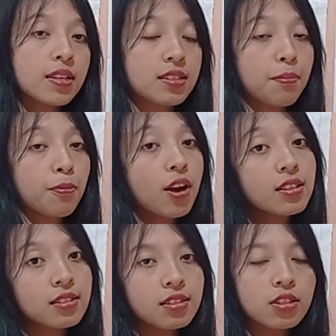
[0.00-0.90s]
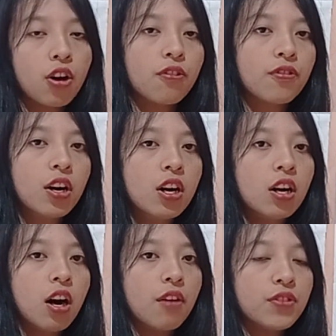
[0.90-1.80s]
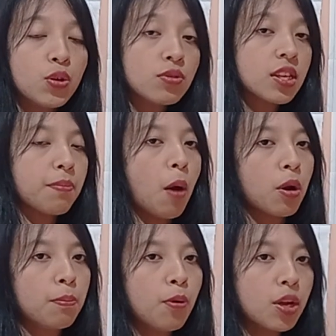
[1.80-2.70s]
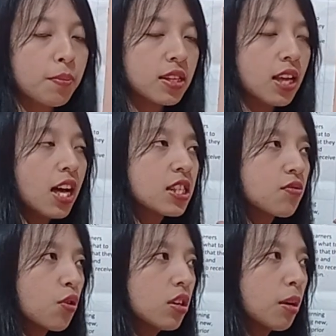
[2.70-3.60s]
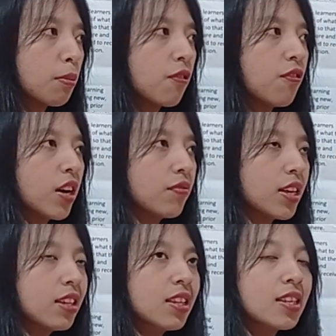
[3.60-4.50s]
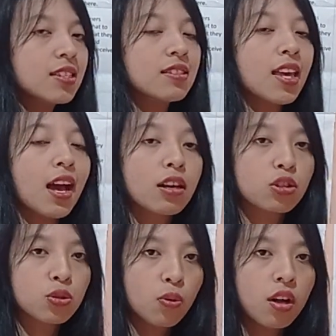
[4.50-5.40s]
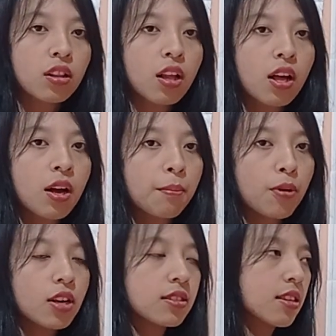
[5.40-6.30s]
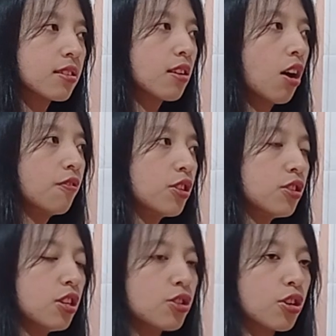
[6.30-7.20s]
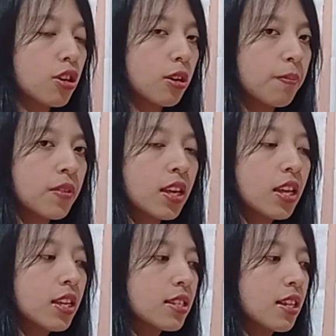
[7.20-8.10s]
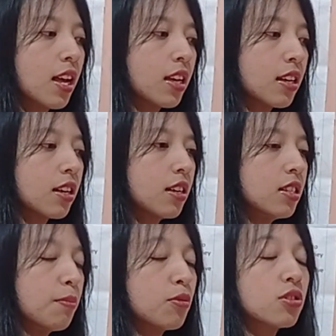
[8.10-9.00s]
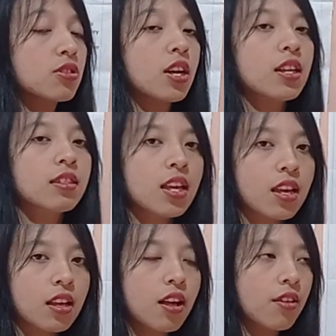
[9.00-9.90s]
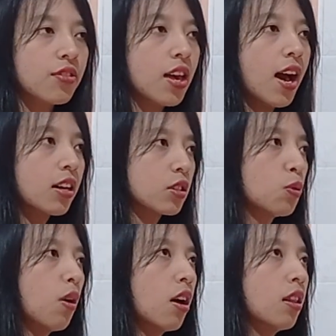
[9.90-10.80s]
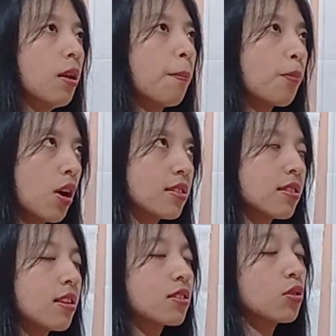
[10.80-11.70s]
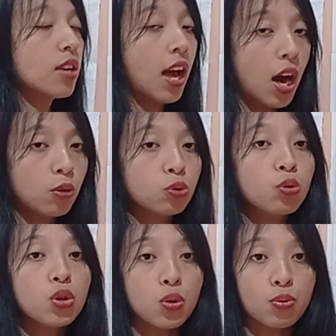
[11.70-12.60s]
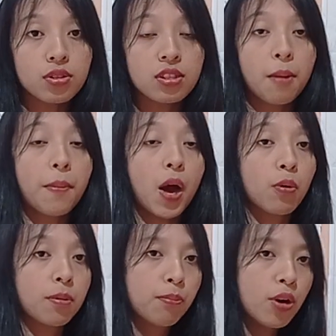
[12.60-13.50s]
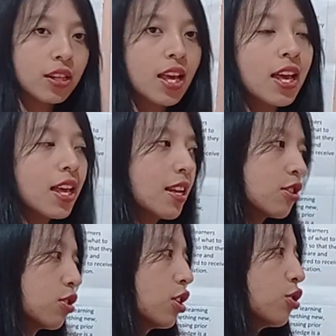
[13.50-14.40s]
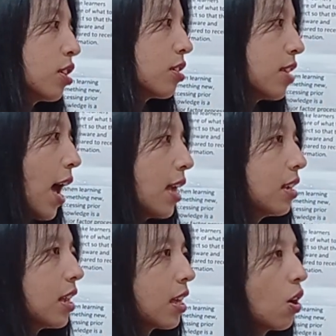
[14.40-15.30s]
process of using PowerPoint. But as for number 5, it is the actual process of the teacher. It is like demonstrating the actual process on how to use the PowerPoint. It is not just handing